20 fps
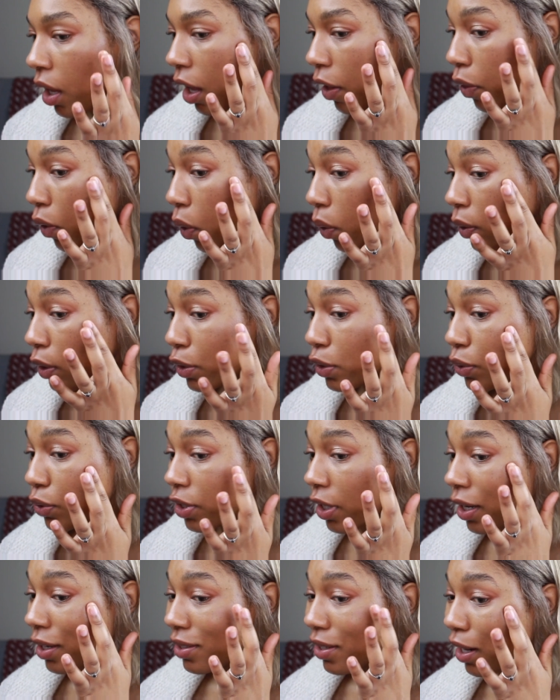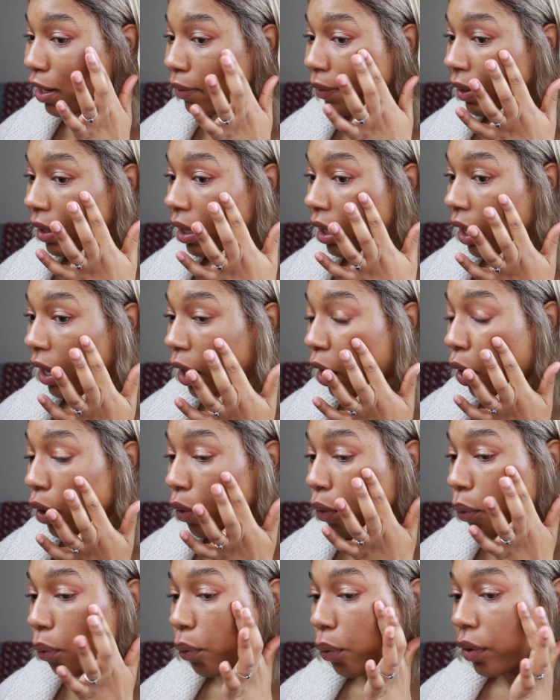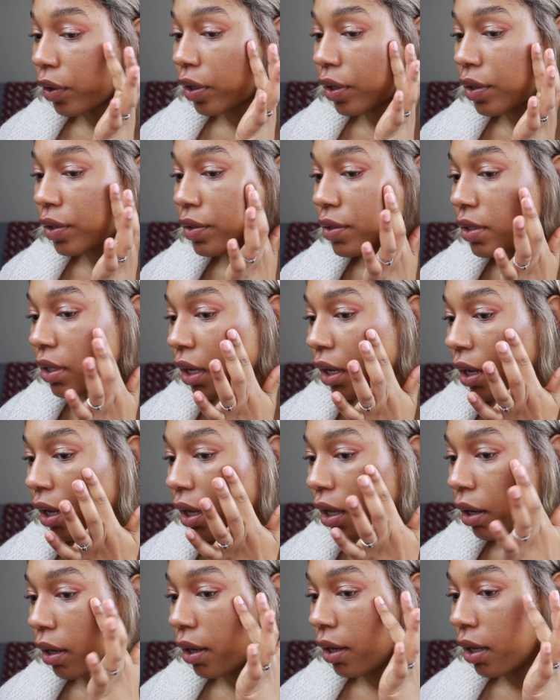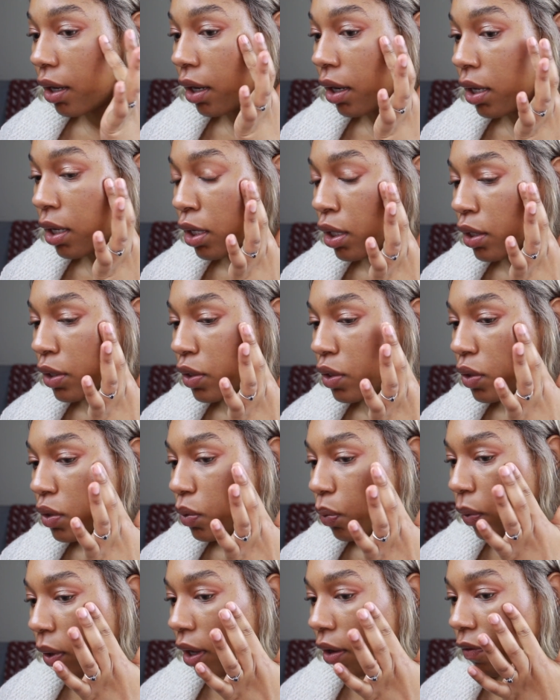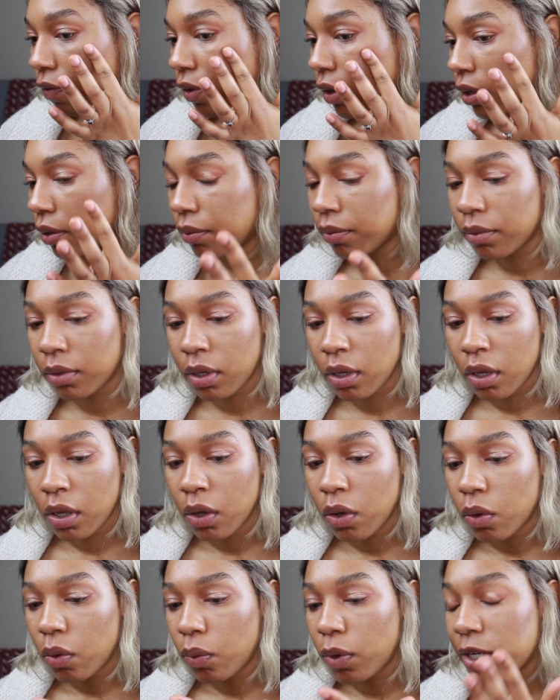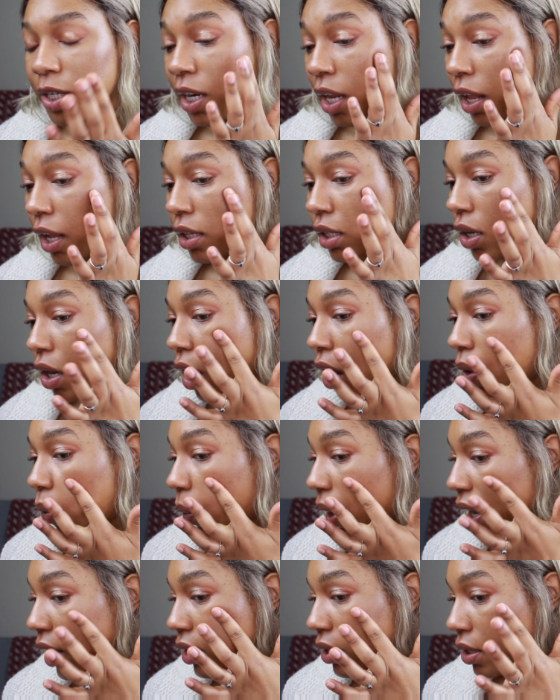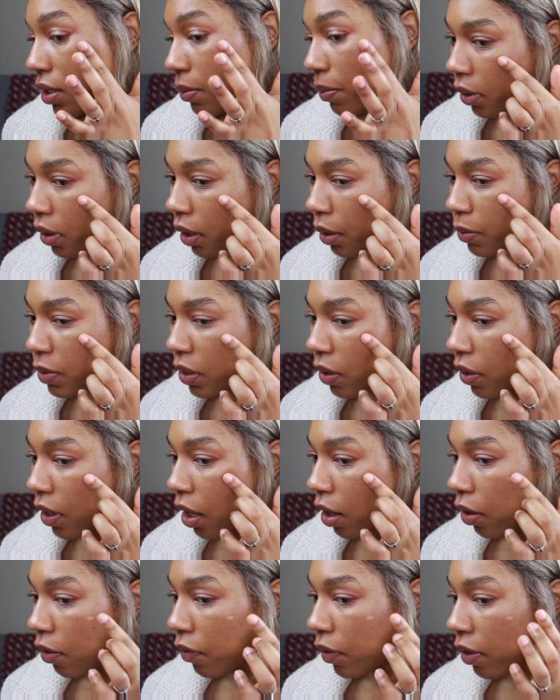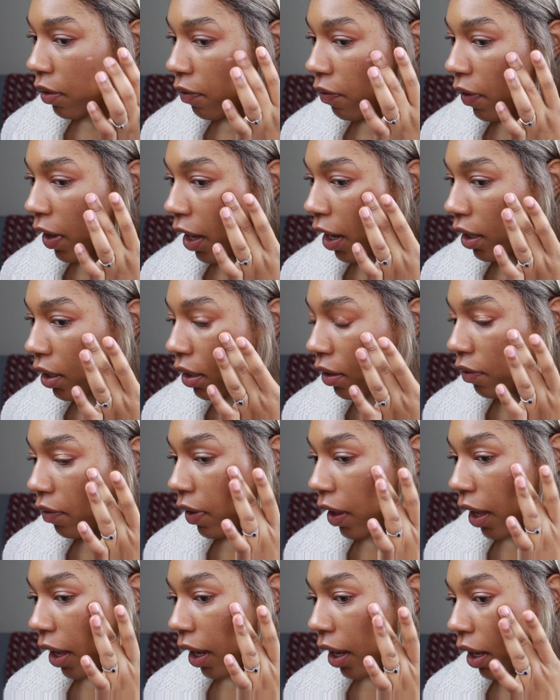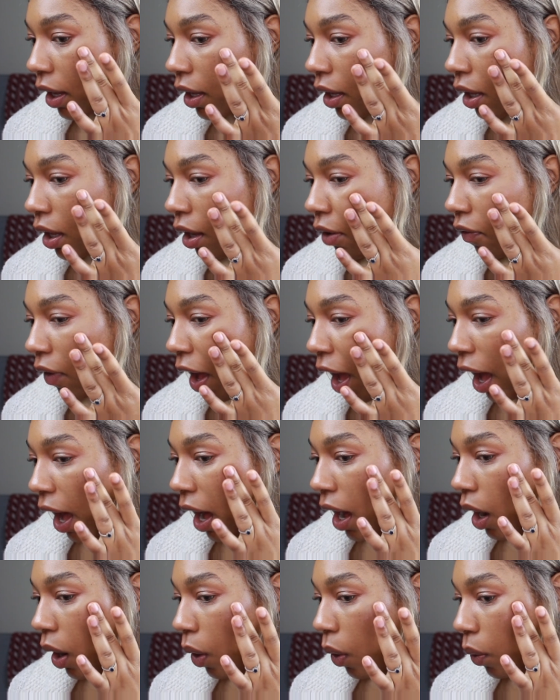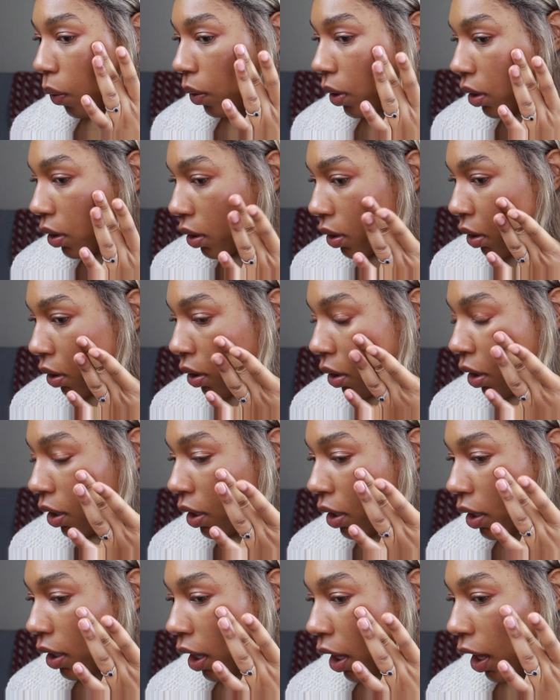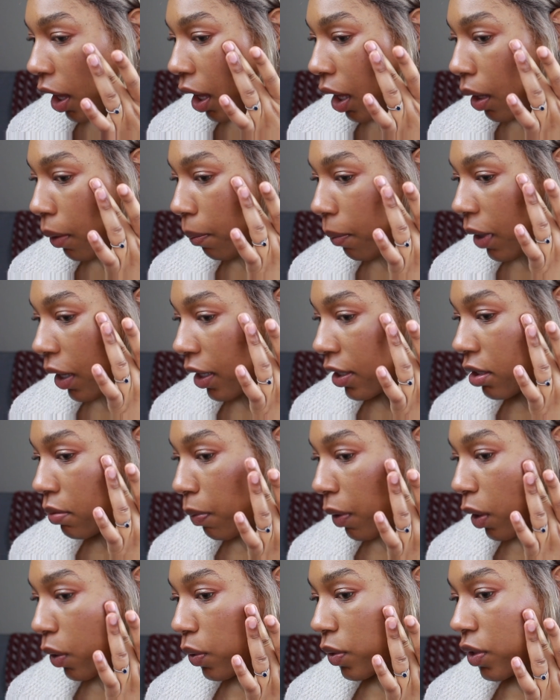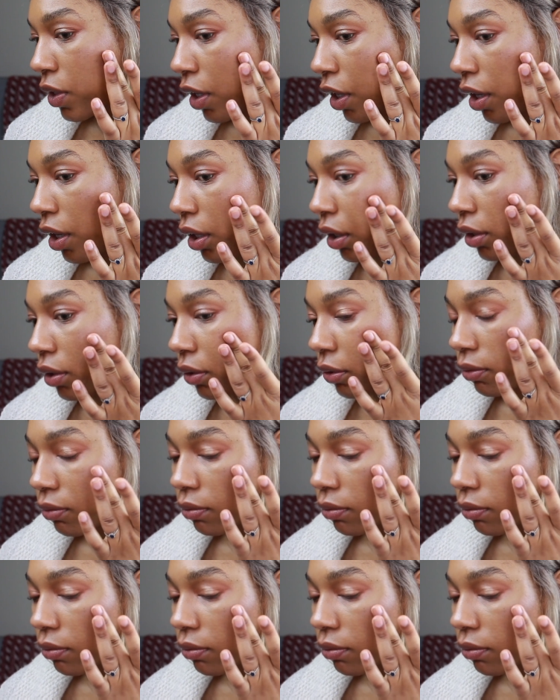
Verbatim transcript: And the only two shades that I really like are Quarters and Swift, which I like to call West. I'm still not over the fact of like, of how Kim exposed her.